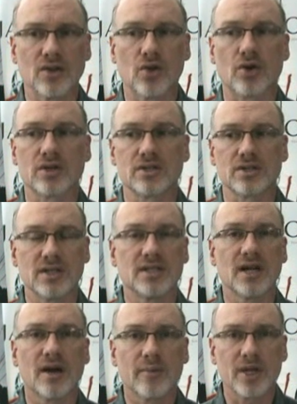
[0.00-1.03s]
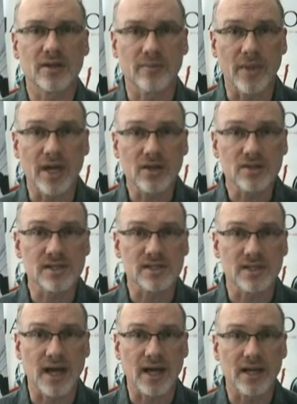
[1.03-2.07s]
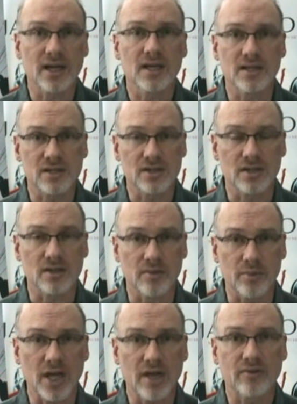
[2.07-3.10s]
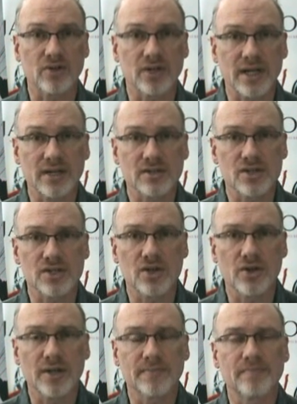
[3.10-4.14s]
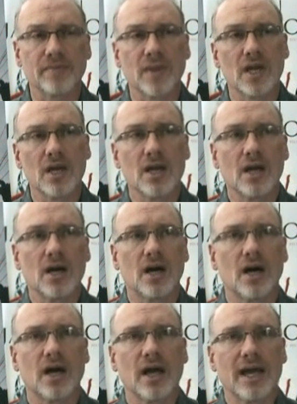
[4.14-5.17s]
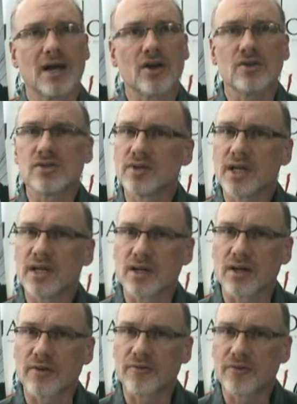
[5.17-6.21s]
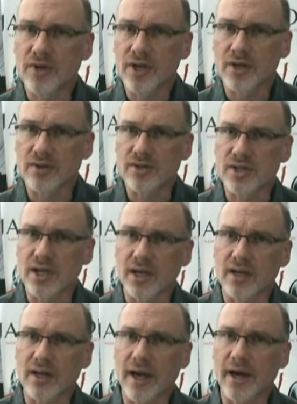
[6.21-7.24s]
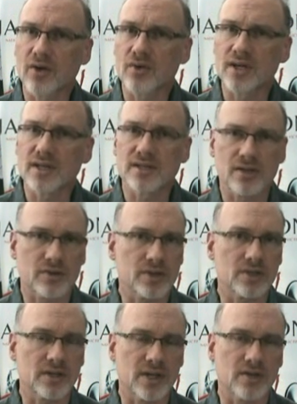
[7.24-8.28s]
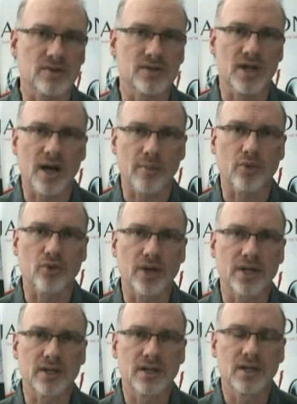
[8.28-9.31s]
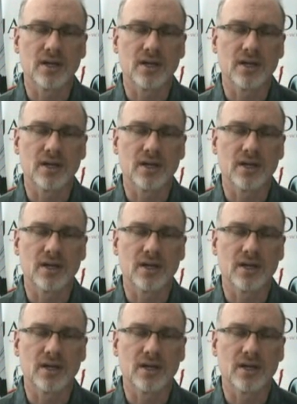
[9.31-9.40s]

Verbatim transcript: largely dominant male society, this, the behavioral analysis unit. Uh, and I also needed to fully understand how these serial killers operate.